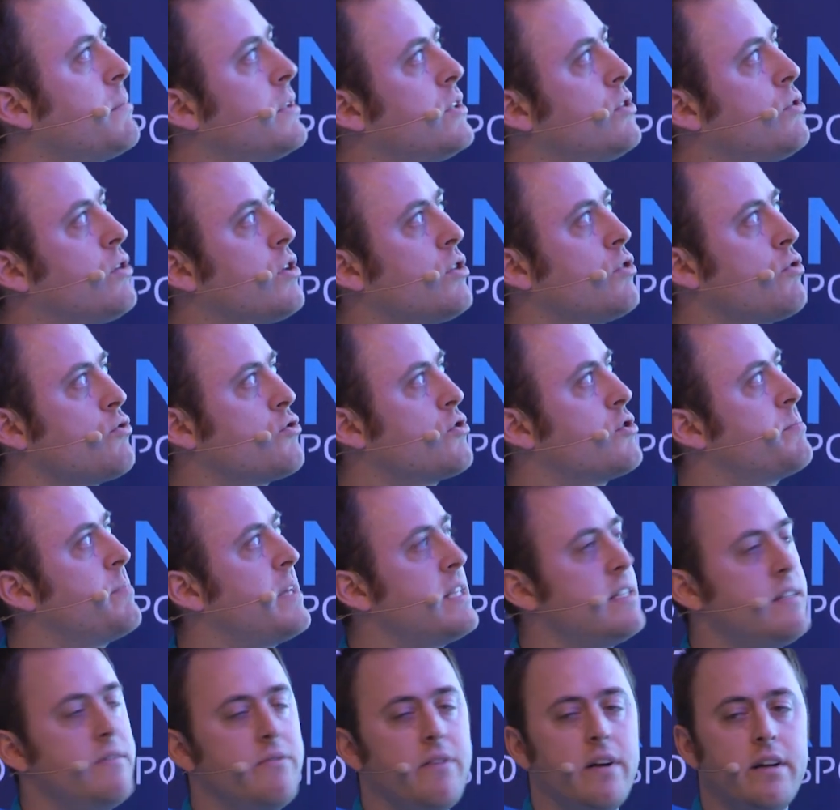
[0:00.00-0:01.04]
but you can also
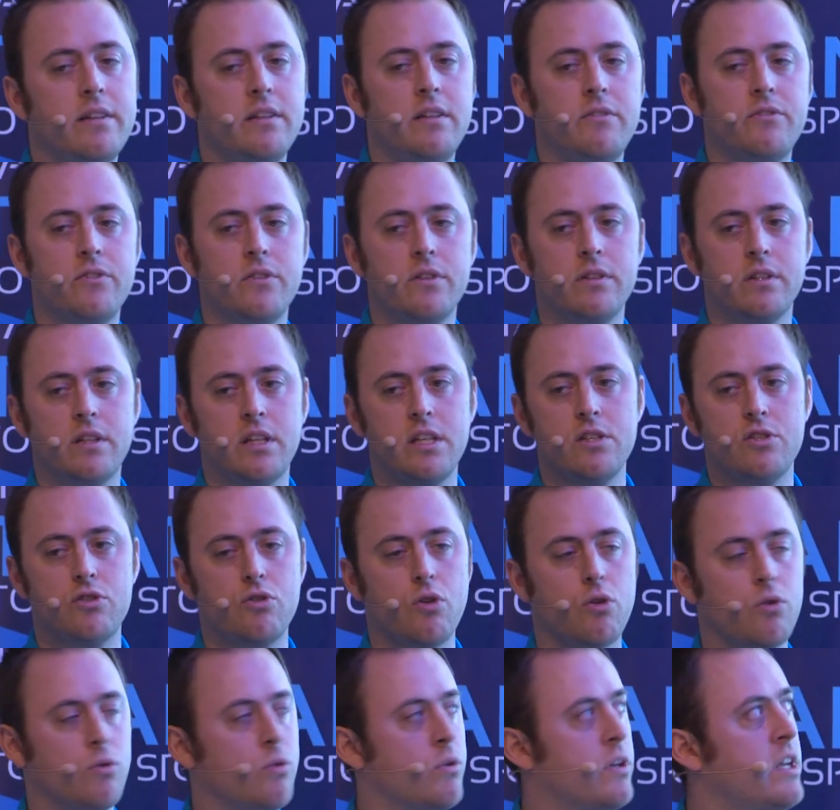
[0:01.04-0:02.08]
specify a different key
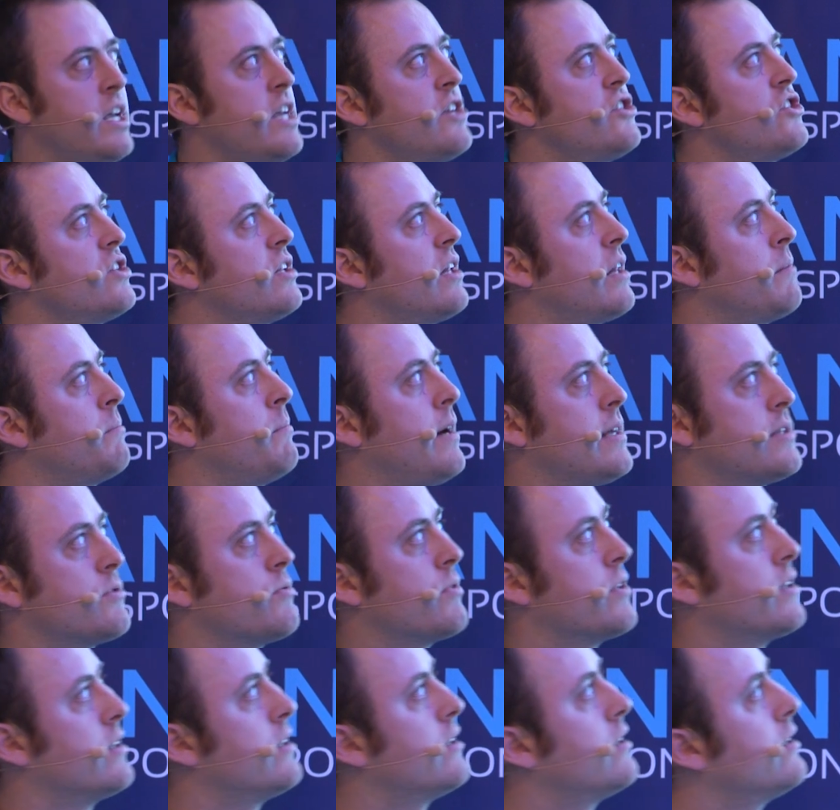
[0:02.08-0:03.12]
store location and
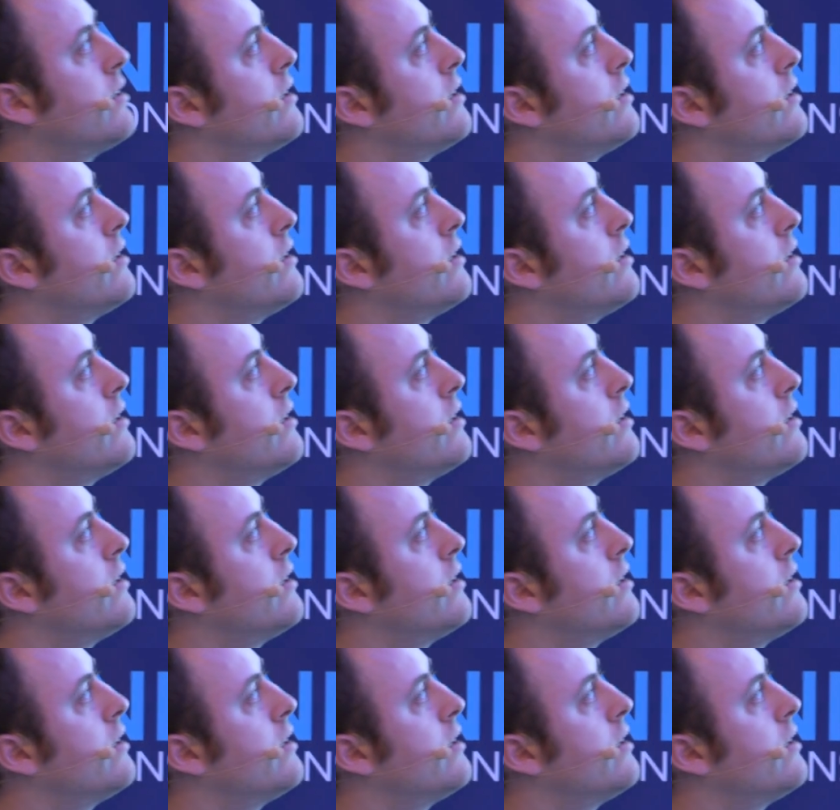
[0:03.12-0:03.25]
password.